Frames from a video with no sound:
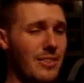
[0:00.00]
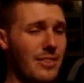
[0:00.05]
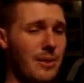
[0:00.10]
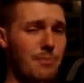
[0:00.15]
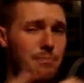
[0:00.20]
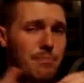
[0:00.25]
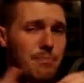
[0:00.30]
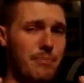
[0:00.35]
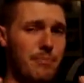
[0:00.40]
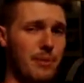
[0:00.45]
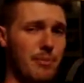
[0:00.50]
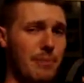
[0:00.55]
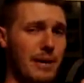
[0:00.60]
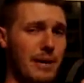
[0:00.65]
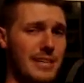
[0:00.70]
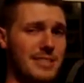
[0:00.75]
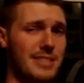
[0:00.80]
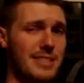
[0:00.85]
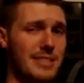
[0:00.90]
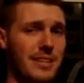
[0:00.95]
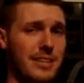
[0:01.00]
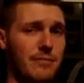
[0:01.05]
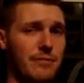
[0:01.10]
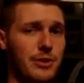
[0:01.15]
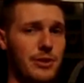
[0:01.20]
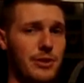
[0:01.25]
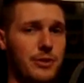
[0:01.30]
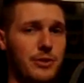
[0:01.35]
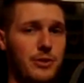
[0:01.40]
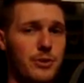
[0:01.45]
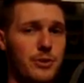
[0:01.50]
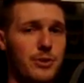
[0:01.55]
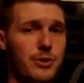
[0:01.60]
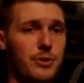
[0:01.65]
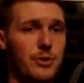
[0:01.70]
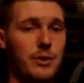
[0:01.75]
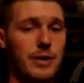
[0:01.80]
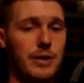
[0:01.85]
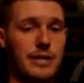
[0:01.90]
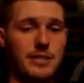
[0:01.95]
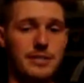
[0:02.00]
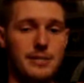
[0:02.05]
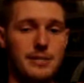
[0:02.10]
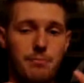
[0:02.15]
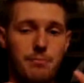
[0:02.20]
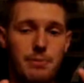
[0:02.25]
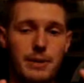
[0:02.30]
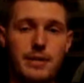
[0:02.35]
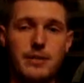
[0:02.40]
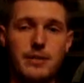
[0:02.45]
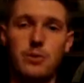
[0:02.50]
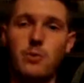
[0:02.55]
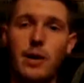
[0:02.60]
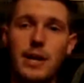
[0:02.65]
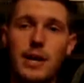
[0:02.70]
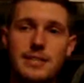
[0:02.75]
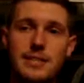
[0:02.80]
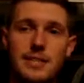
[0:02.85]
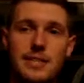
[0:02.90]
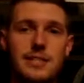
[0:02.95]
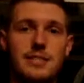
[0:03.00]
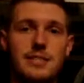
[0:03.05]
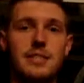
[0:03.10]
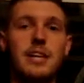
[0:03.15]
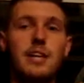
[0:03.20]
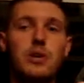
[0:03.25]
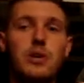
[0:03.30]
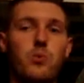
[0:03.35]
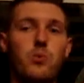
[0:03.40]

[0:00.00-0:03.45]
The best thing for you to do is to pick the right tenants.